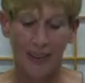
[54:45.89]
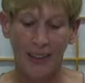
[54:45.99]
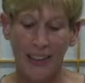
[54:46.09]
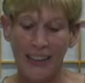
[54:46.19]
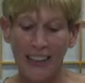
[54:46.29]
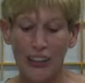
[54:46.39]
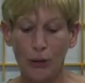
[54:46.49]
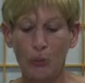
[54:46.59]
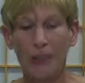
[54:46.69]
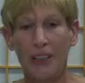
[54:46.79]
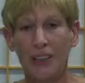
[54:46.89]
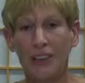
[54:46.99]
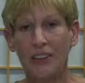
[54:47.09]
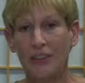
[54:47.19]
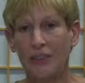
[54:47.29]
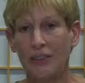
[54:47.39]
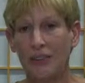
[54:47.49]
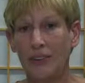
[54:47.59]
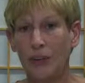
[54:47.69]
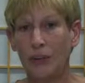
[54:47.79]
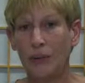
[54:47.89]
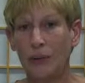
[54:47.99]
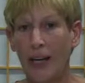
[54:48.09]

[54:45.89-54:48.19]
And as you begin to learn new